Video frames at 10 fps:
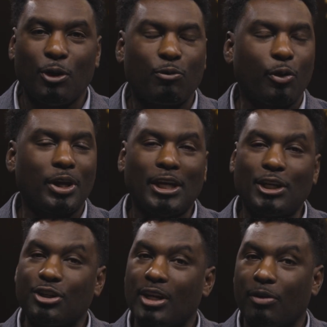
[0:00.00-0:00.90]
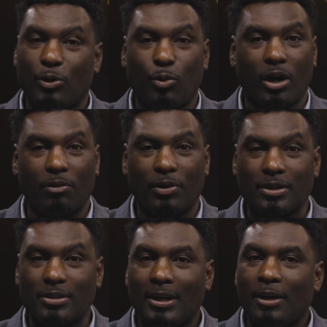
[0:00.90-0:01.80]
for each and every one of
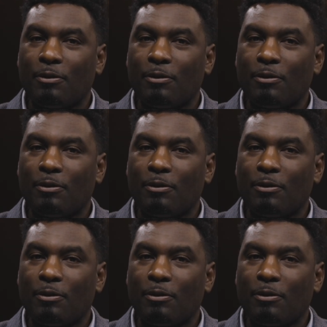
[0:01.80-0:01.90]
us,